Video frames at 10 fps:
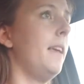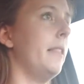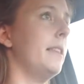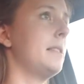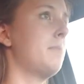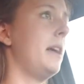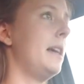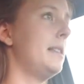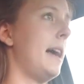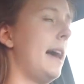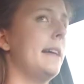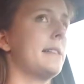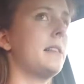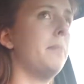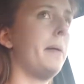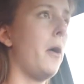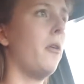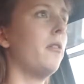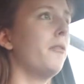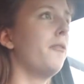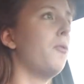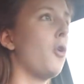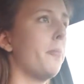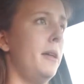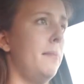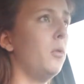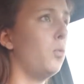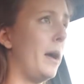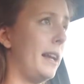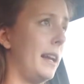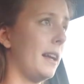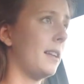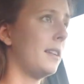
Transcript: And this place has about 4 people waiting.